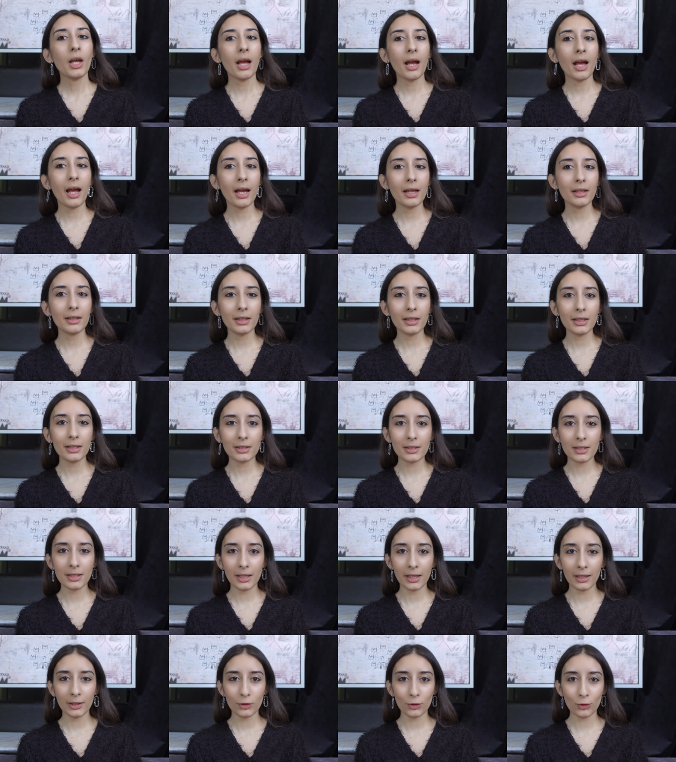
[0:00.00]
And
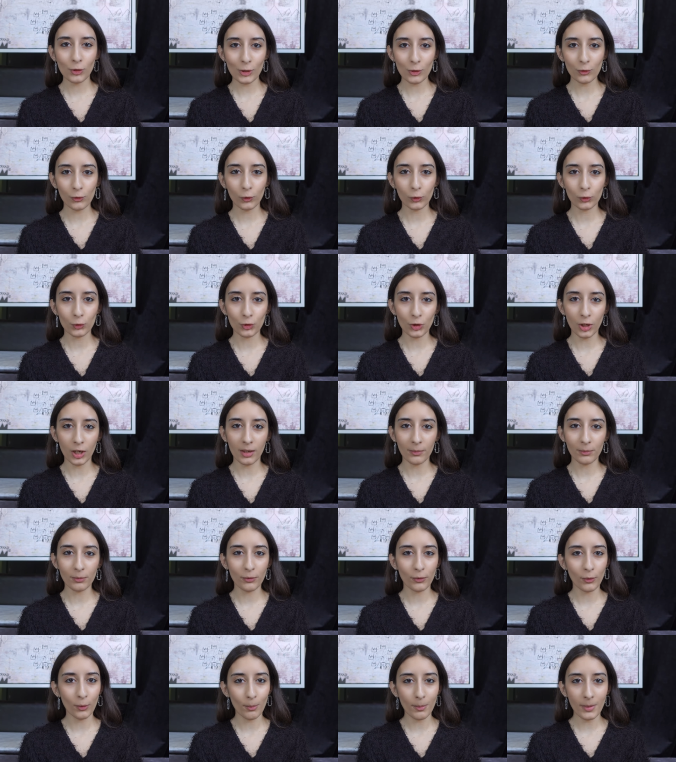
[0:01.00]
it's a stressful
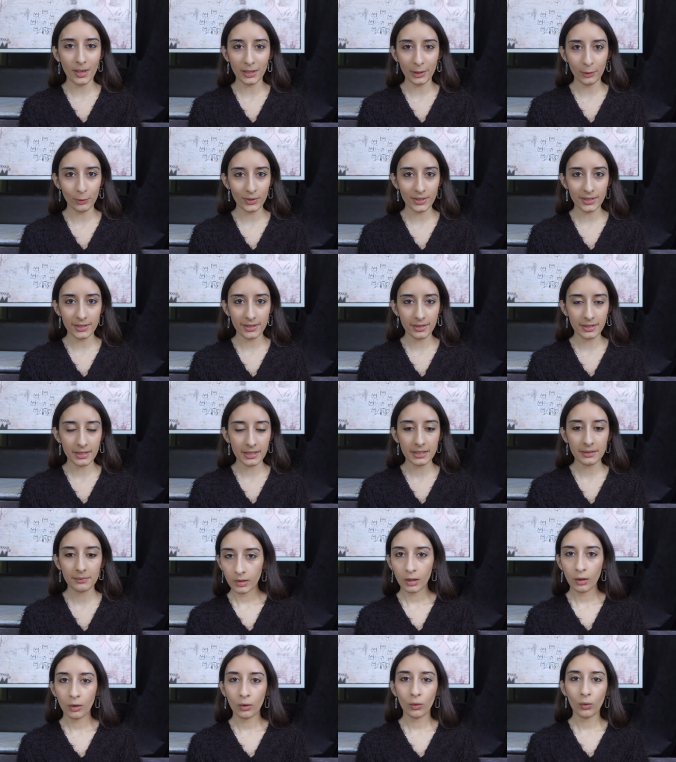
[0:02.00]
job for many
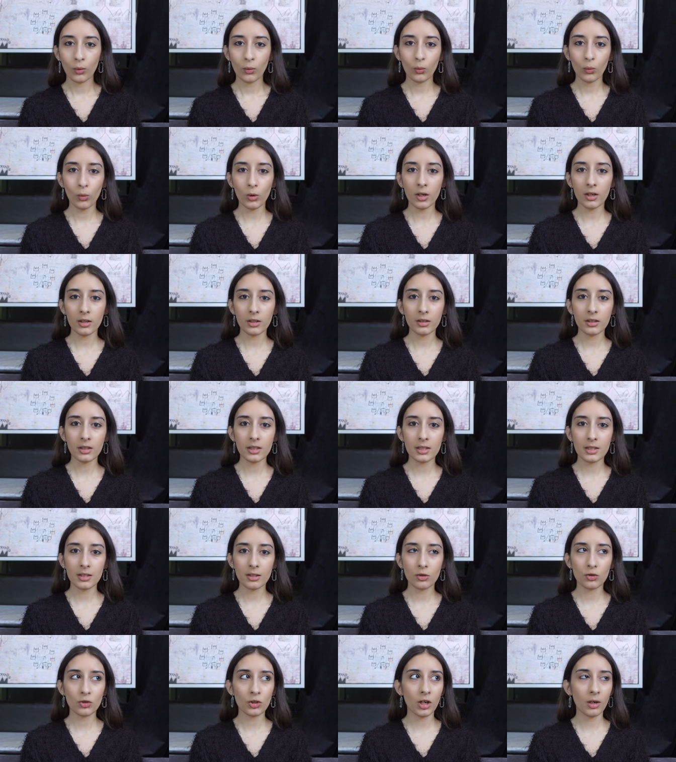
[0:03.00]
reasons. One,
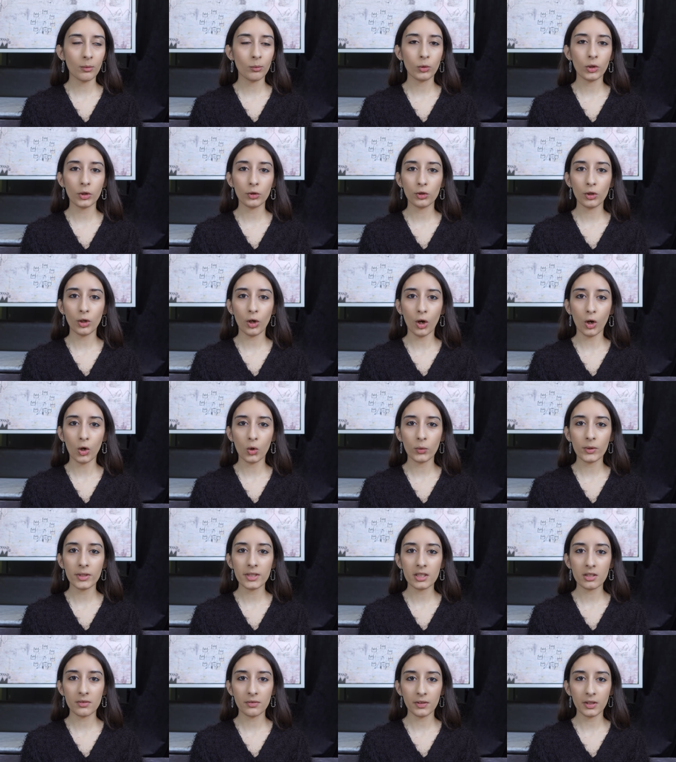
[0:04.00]
it's a job where you
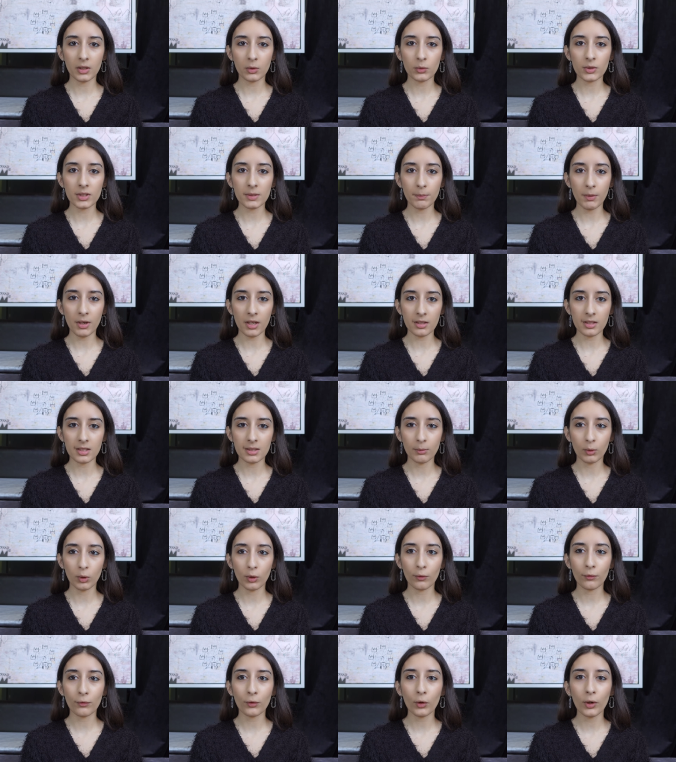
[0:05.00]
always feel
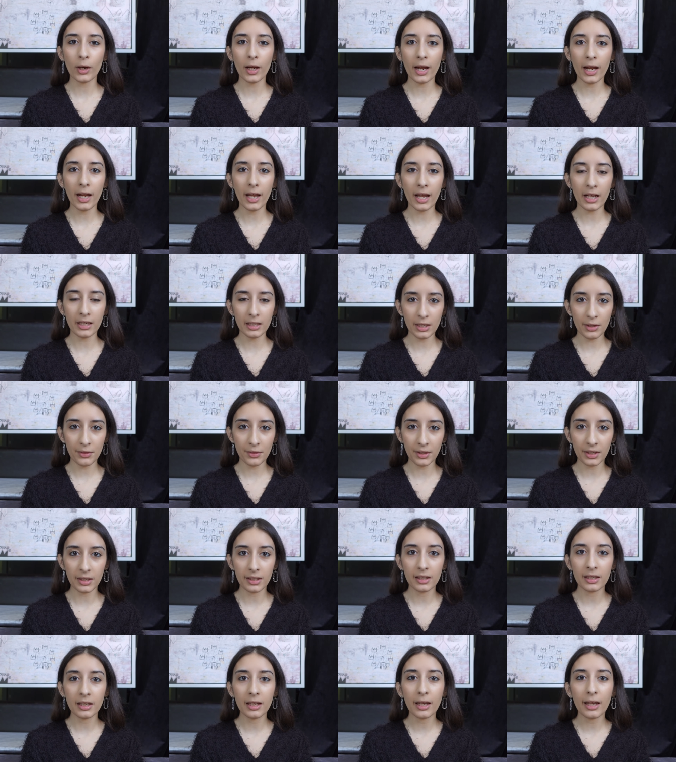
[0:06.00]
responsible for
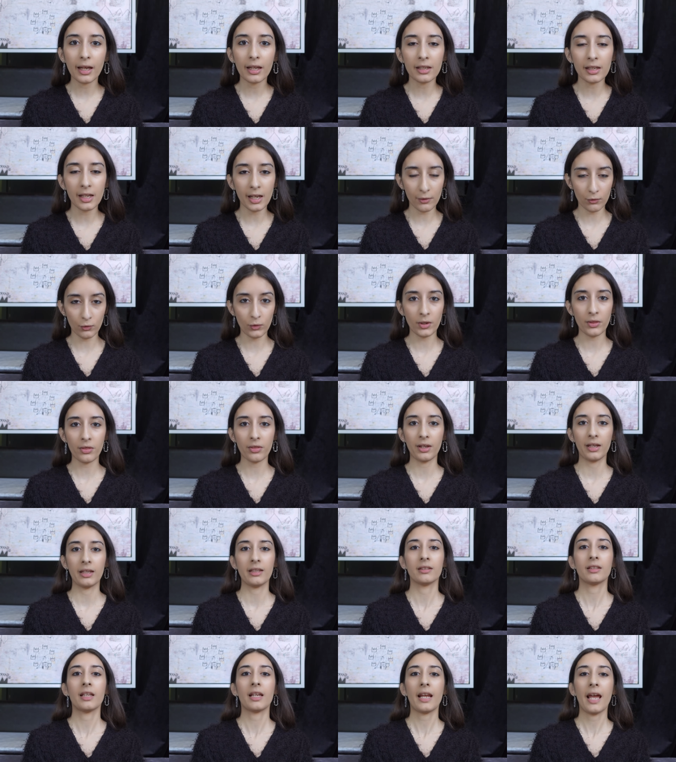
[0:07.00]
anything and
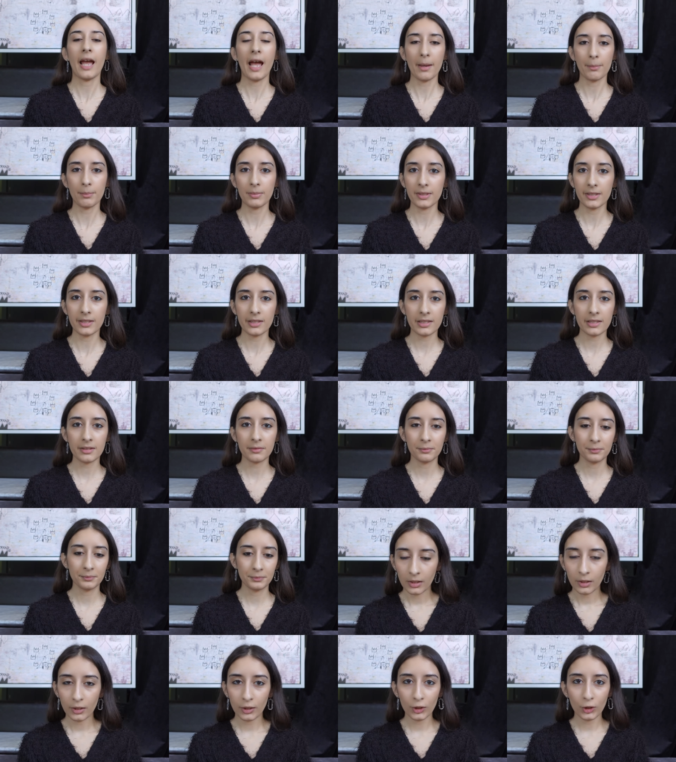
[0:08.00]
everything that happens.
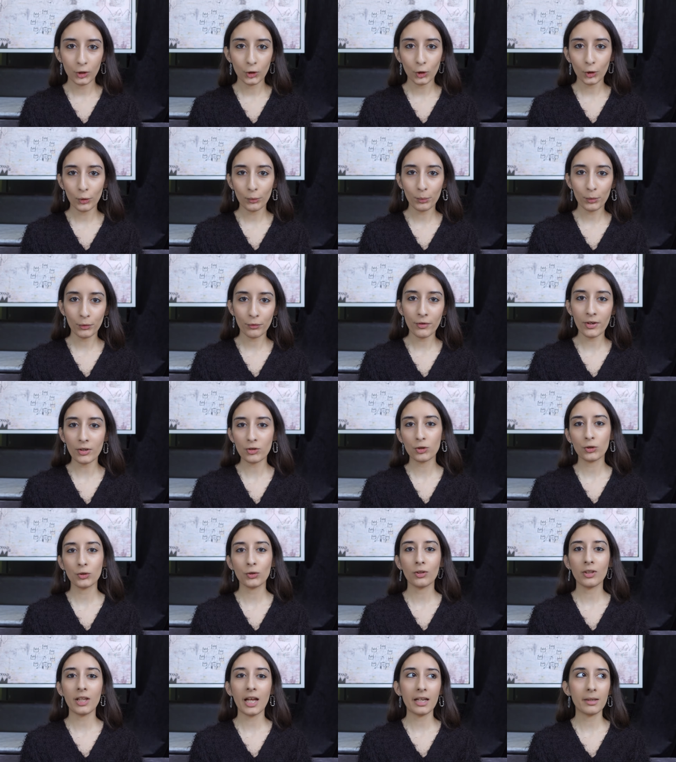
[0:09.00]
Your
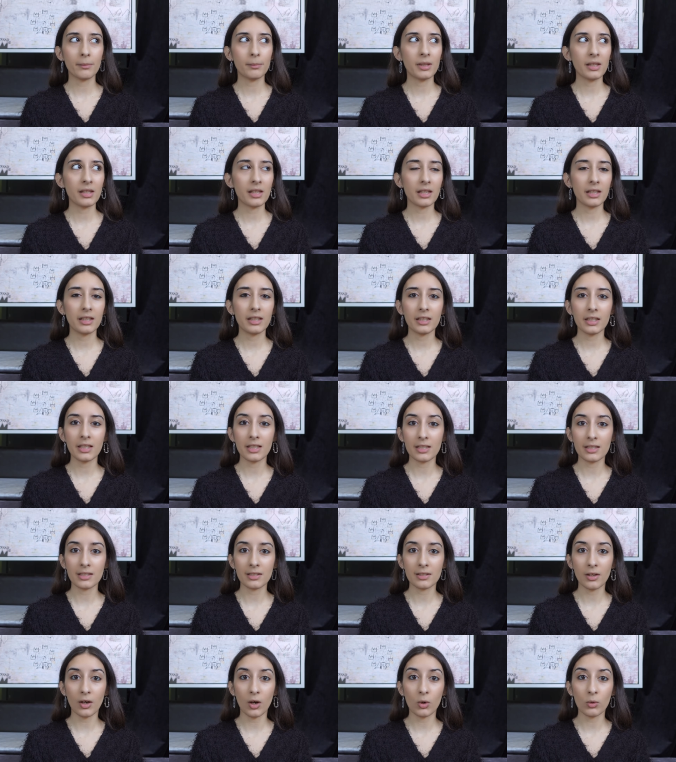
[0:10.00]
professional liability
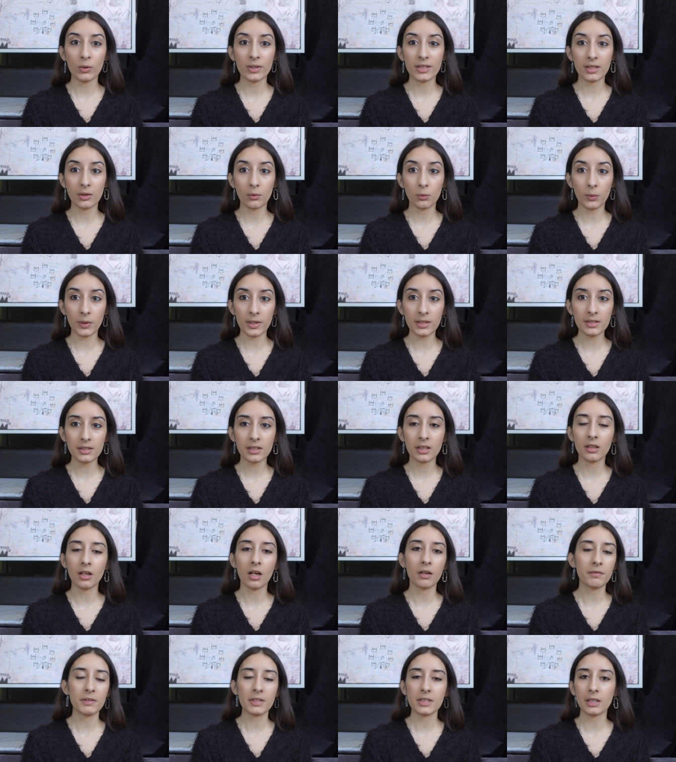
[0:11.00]
is always at risk, and
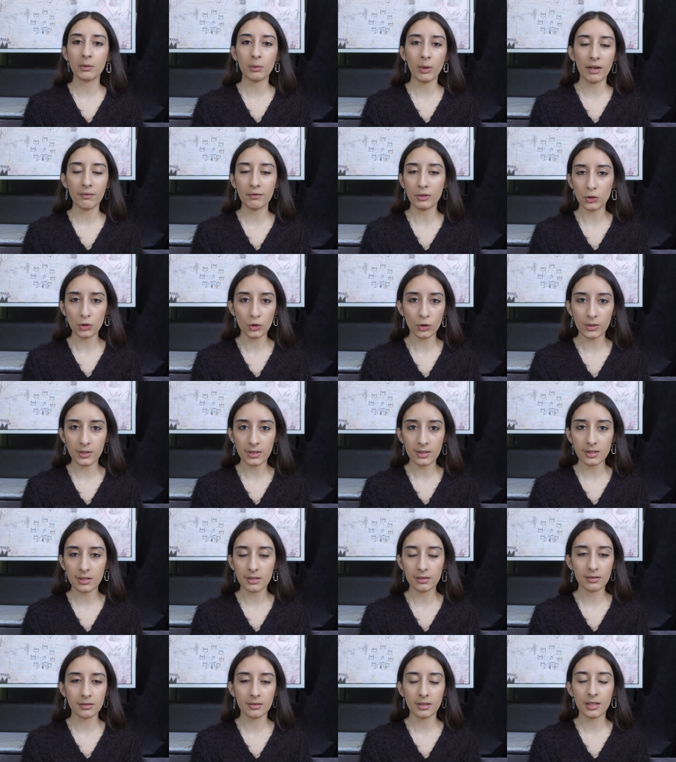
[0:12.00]
obviously we have
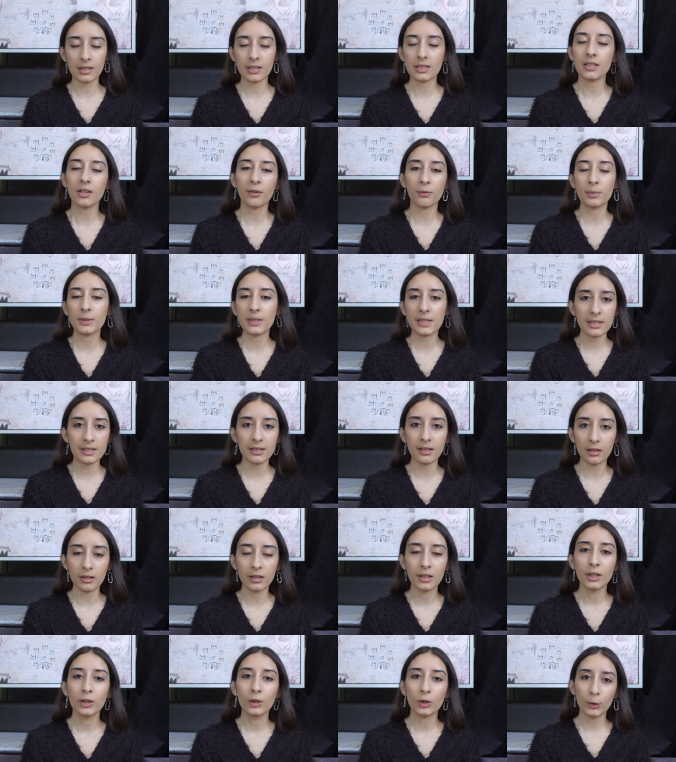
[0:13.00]
insurance and stuff, but still,
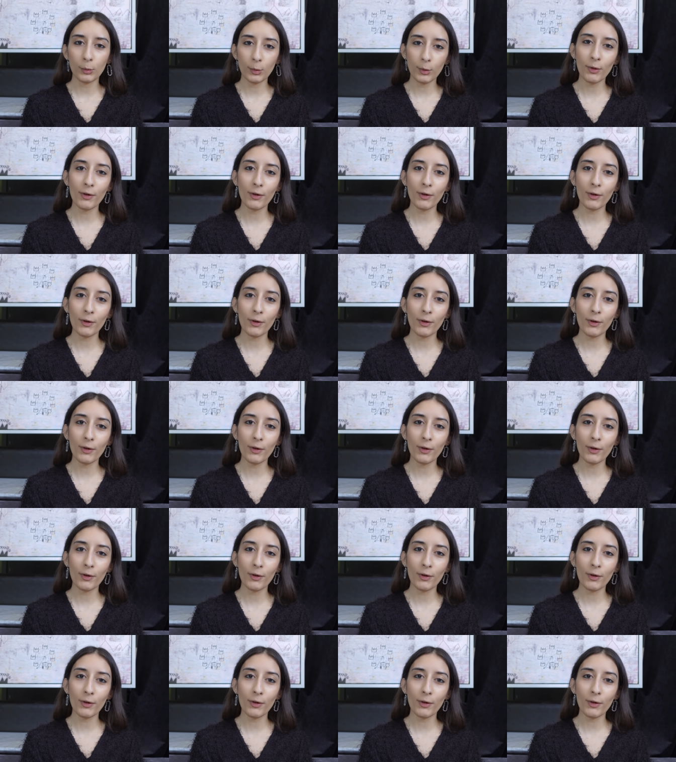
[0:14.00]
your,